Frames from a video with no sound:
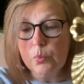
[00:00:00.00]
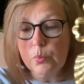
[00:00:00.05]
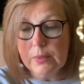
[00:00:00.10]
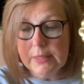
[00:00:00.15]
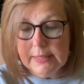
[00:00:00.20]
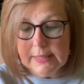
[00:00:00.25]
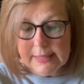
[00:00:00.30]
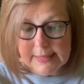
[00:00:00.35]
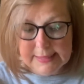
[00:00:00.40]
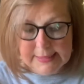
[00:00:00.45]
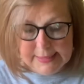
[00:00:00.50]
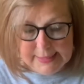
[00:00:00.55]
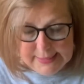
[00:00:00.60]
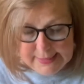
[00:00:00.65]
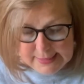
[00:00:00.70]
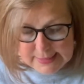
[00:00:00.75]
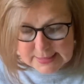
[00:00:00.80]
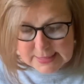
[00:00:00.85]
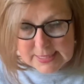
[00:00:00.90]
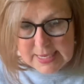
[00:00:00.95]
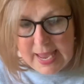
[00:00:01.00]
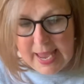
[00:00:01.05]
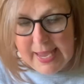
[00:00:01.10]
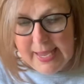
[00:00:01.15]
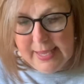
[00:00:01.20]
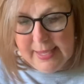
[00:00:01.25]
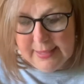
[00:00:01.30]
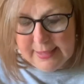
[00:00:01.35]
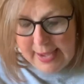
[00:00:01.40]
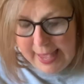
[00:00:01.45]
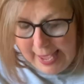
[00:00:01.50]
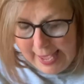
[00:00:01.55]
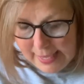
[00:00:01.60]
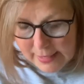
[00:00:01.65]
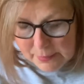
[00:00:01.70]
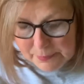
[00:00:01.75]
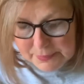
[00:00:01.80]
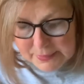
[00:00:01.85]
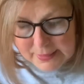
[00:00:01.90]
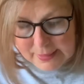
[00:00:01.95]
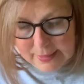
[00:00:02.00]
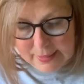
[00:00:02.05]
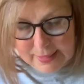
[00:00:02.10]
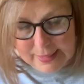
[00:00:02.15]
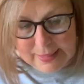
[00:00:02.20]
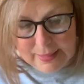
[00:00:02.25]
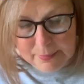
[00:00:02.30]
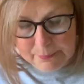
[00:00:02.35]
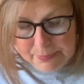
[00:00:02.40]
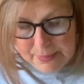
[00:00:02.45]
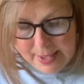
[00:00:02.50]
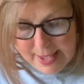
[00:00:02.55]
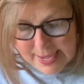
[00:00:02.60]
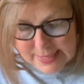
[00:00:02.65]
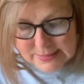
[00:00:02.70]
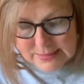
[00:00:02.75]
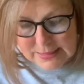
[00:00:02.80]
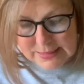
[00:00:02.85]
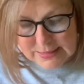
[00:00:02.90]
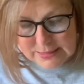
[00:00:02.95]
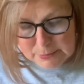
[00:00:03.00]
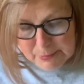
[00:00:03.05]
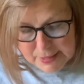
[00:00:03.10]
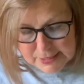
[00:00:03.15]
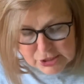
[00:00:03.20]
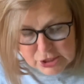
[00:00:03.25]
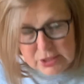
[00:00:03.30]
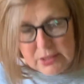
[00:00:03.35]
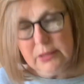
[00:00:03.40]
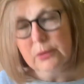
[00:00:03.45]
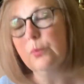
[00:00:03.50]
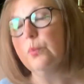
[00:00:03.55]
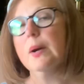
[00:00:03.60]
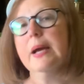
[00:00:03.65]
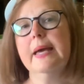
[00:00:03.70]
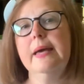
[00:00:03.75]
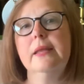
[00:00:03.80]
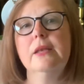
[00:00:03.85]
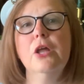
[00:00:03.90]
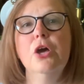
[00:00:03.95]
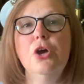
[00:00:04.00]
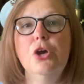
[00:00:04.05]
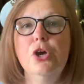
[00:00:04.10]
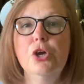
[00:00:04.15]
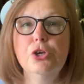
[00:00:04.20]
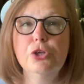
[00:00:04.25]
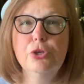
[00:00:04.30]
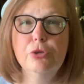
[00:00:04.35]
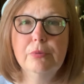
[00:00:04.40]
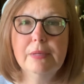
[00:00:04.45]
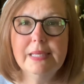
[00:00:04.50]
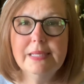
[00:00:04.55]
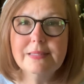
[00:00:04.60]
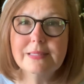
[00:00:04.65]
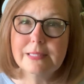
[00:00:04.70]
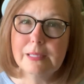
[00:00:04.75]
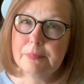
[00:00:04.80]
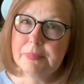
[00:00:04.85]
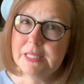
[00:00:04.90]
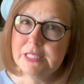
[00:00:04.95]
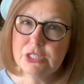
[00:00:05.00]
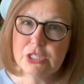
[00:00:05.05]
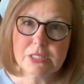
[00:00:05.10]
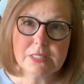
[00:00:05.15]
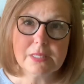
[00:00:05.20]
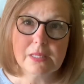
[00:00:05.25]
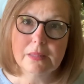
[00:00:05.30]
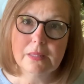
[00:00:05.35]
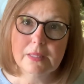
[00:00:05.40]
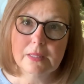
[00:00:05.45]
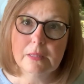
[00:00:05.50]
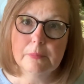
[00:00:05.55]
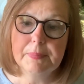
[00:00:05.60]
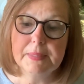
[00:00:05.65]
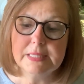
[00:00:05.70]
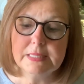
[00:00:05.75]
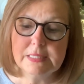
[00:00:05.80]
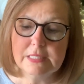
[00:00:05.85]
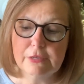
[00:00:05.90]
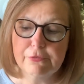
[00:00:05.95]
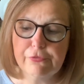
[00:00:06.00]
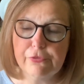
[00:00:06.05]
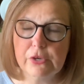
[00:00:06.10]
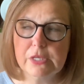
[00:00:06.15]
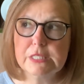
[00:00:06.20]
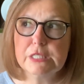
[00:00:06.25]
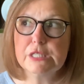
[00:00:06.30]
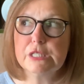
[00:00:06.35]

really neat, and add a big impact, especially when you need something just a little bit different.